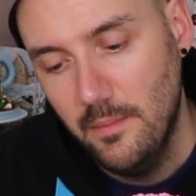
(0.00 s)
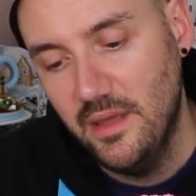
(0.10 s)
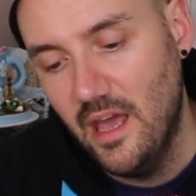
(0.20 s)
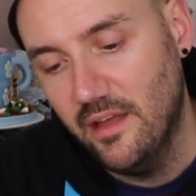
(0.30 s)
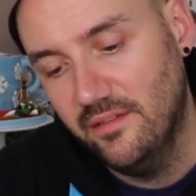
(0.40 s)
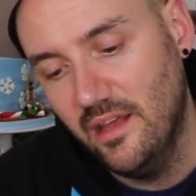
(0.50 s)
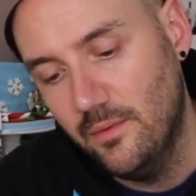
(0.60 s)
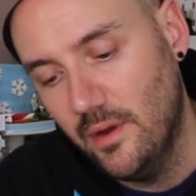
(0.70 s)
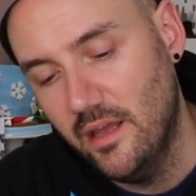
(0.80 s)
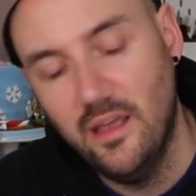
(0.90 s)
But yes,
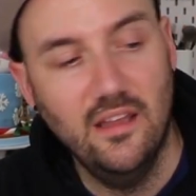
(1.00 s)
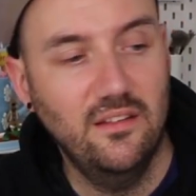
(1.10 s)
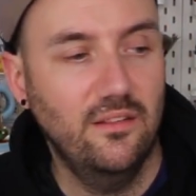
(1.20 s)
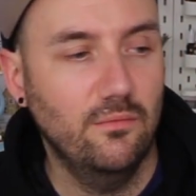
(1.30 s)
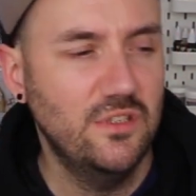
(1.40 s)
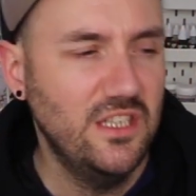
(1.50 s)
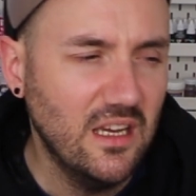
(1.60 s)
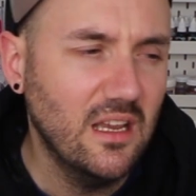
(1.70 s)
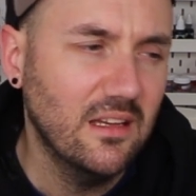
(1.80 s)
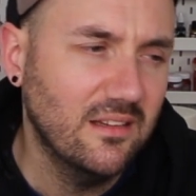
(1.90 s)
anyway, it's
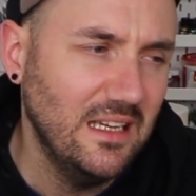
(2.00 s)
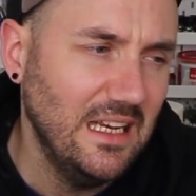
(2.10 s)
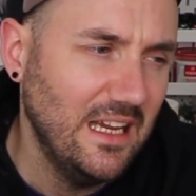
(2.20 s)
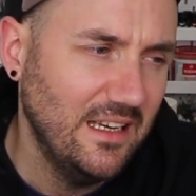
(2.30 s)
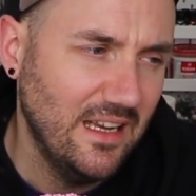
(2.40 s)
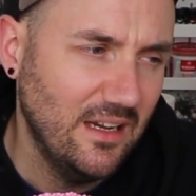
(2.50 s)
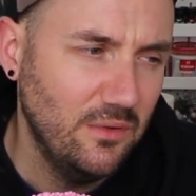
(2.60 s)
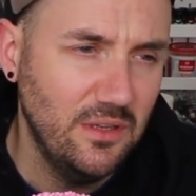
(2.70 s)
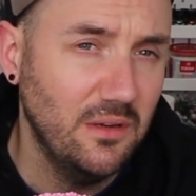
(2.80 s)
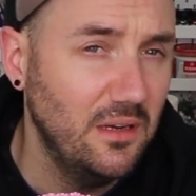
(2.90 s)
ridiculously late
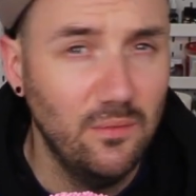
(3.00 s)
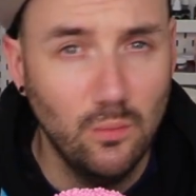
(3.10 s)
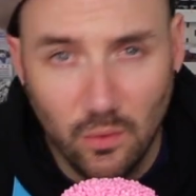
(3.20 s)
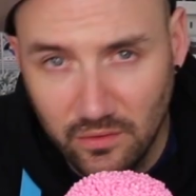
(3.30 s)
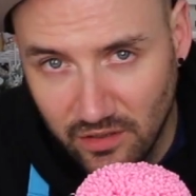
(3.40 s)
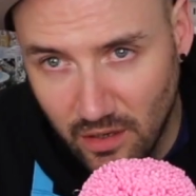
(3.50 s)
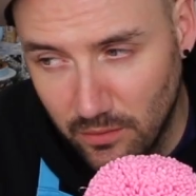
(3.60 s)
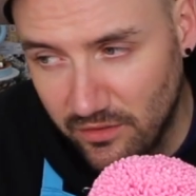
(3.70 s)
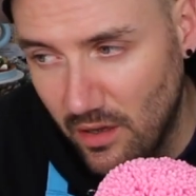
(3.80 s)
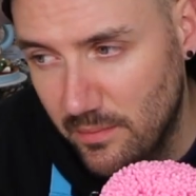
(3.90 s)
now. You don't even want to know
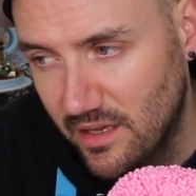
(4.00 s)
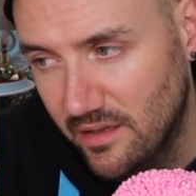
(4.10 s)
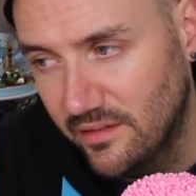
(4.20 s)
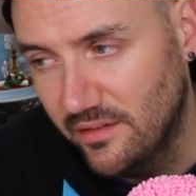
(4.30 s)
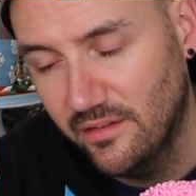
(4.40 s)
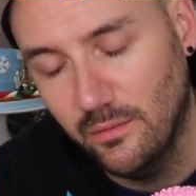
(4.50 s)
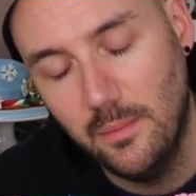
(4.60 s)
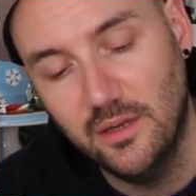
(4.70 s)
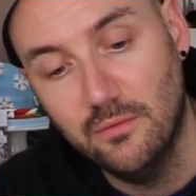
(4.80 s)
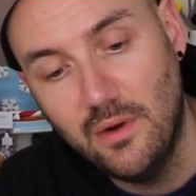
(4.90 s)
what time it is, so
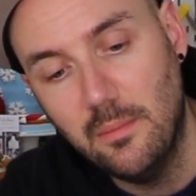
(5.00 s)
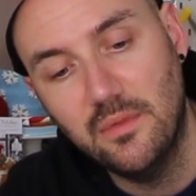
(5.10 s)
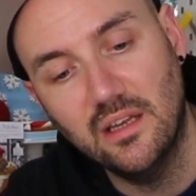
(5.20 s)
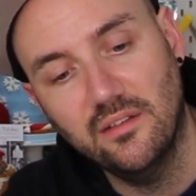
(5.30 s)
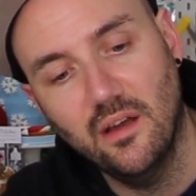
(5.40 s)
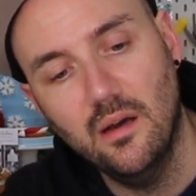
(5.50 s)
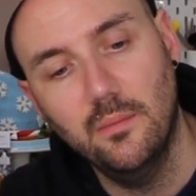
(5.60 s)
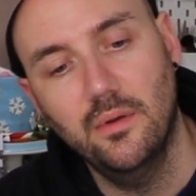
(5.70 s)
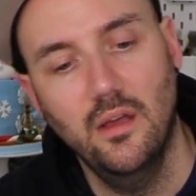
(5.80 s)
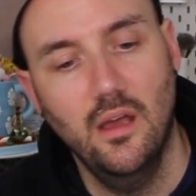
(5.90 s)
I'm gonna wrap things
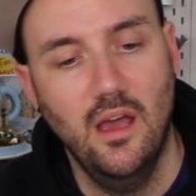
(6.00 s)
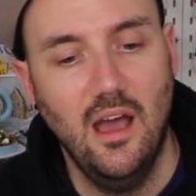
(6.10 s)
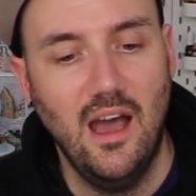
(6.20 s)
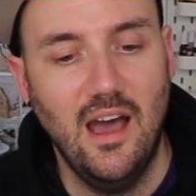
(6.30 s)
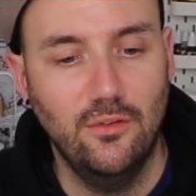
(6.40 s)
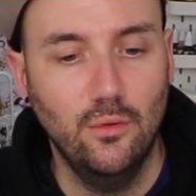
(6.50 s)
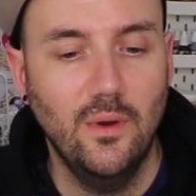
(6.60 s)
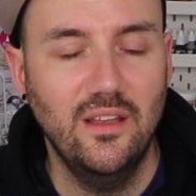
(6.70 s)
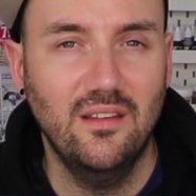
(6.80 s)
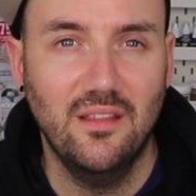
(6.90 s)
up. As
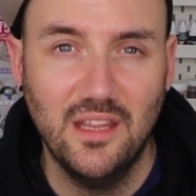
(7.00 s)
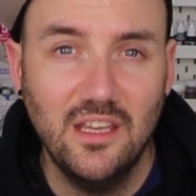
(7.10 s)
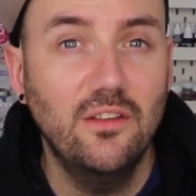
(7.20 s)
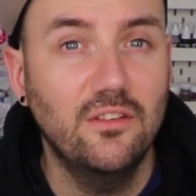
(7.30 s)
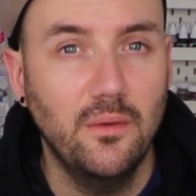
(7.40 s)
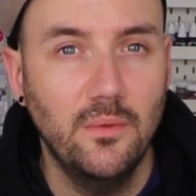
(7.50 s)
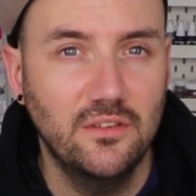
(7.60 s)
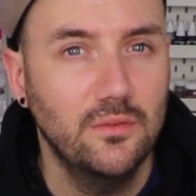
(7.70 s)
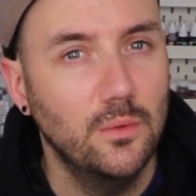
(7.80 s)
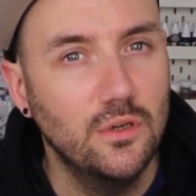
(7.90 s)
always, thank you so
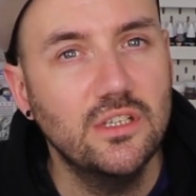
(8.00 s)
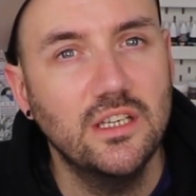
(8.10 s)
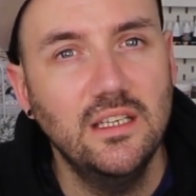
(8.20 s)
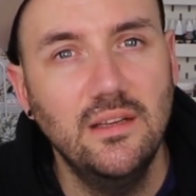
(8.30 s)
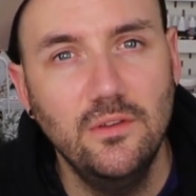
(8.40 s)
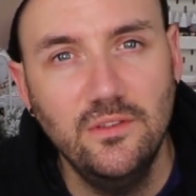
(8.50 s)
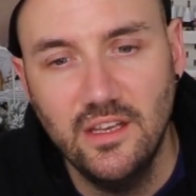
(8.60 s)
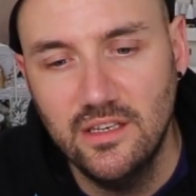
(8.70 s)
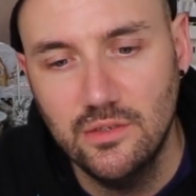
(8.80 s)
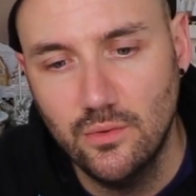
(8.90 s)
much for watching, and if you
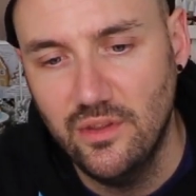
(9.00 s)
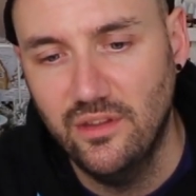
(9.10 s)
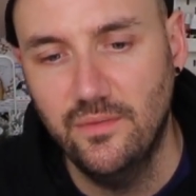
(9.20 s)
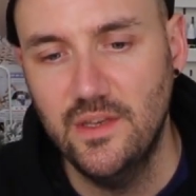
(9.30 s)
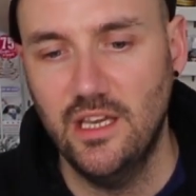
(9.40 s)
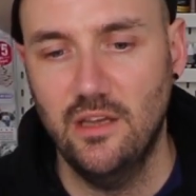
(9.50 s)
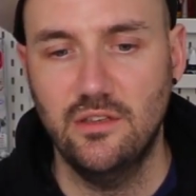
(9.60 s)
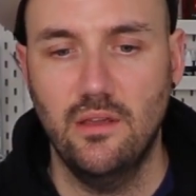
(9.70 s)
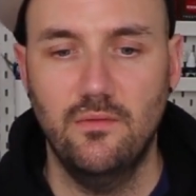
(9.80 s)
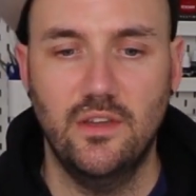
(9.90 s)
did enjoy this video,
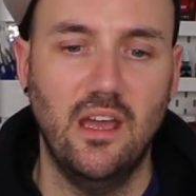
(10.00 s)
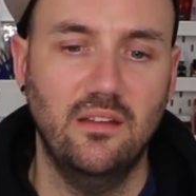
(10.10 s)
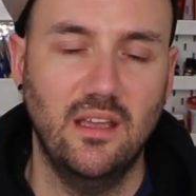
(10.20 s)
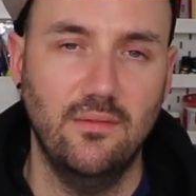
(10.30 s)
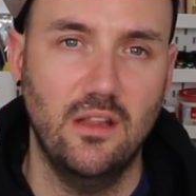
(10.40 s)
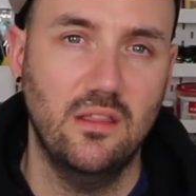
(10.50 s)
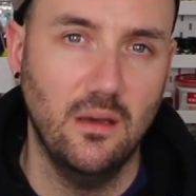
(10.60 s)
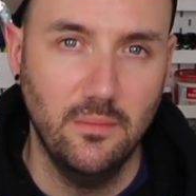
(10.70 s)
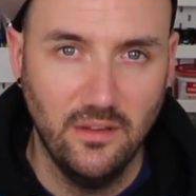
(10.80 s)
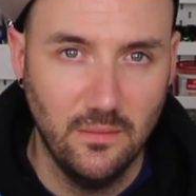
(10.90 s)
don't forget to give it a
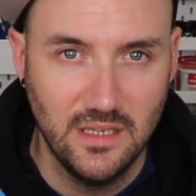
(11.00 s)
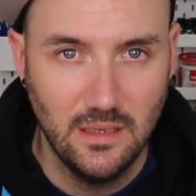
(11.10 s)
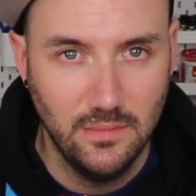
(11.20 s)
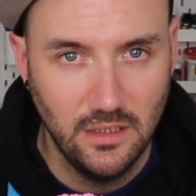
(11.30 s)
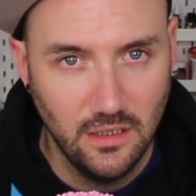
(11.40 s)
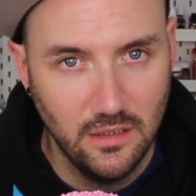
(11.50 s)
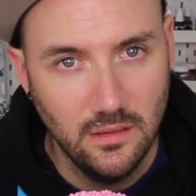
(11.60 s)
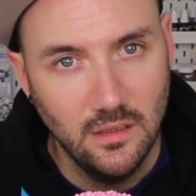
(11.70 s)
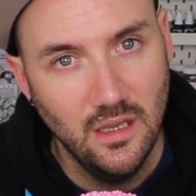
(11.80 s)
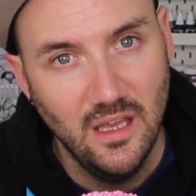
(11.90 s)
thumbs up down below.